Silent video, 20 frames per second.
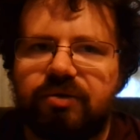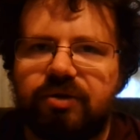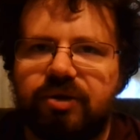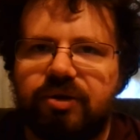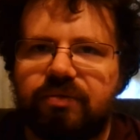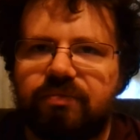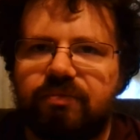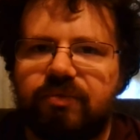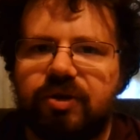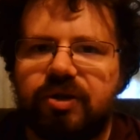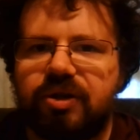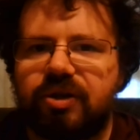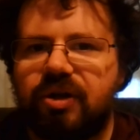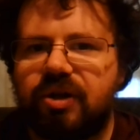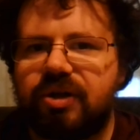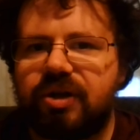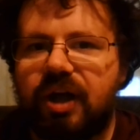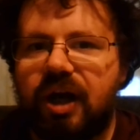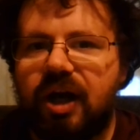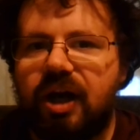just
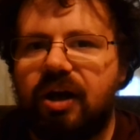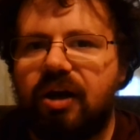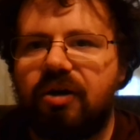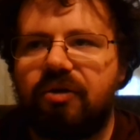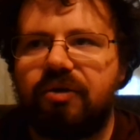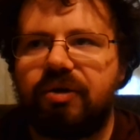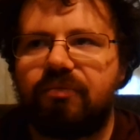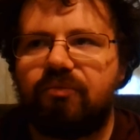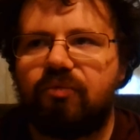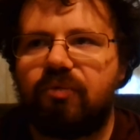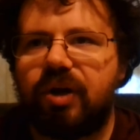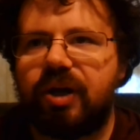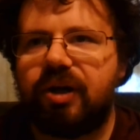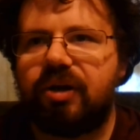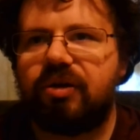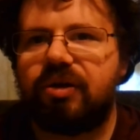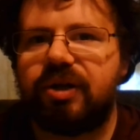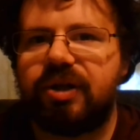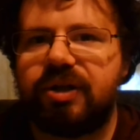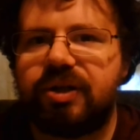discuss how and
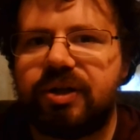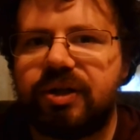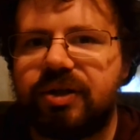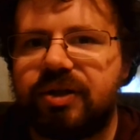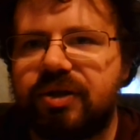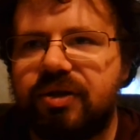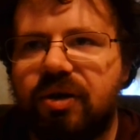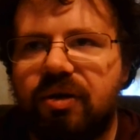where these things